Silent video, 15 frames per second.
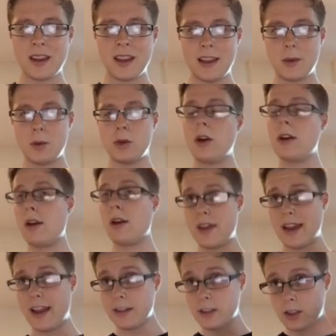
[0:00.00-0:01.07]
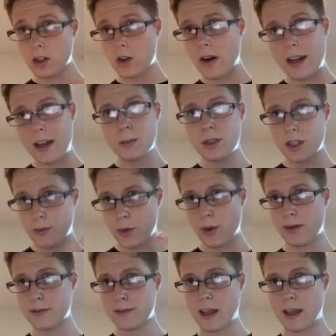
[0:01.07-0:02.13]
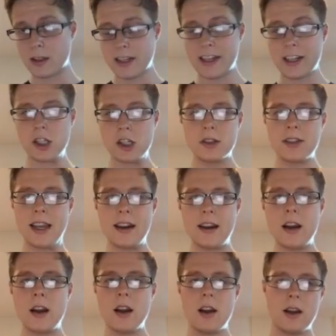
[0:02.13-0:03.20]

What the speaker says: It will log out the histograms if you have a validation data